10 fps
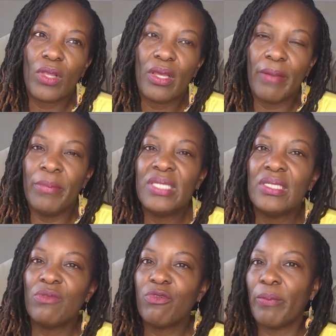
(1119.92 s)

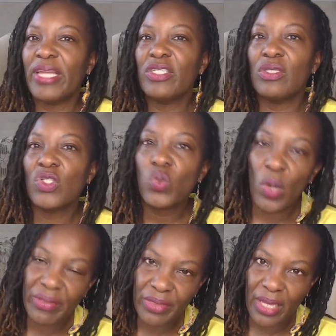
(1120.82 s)
misinformation is
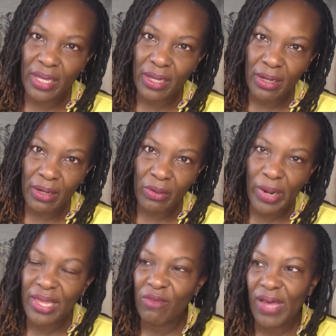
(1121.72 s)
one thing,
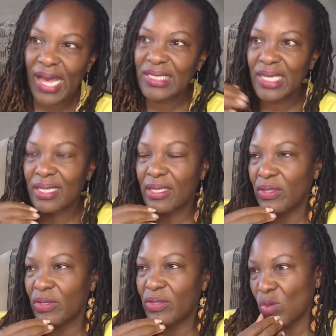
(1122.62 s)
right? If I say to
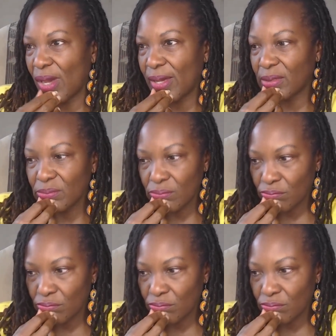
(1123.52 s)
you, uh,